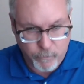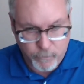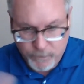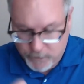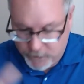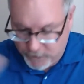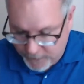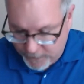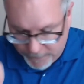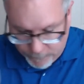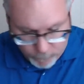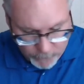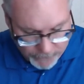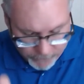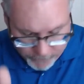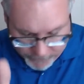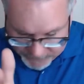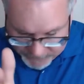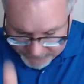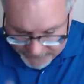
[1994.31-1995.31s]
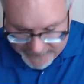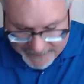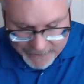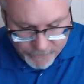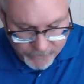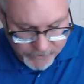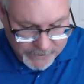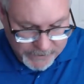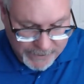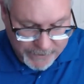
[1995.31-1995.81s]
to that, whether it's lean
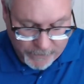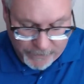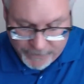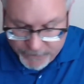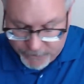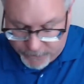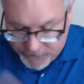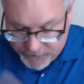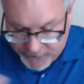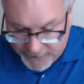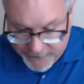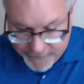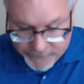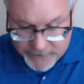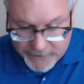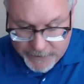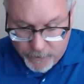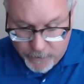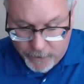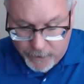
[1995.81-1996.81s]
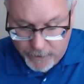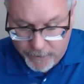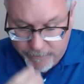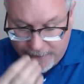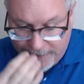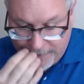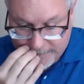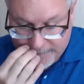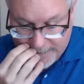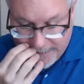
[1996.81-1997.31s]
or psychological safety or all of
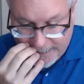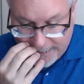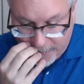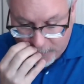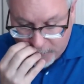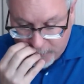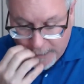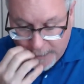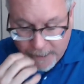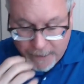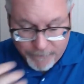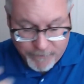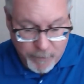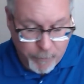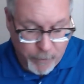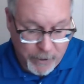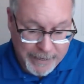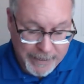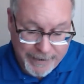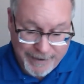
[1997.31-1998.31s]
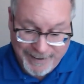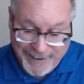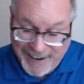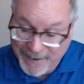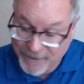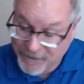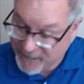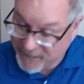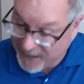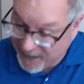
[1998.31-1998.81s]
that together? If you bring in an
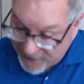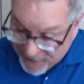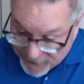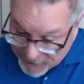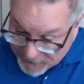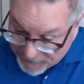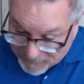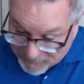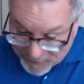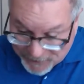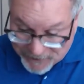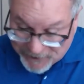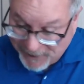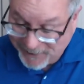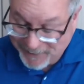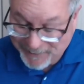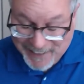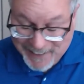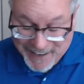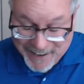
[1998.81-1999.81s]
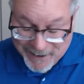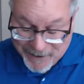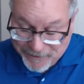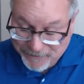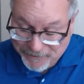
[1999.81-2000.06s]
outsider who's like, no,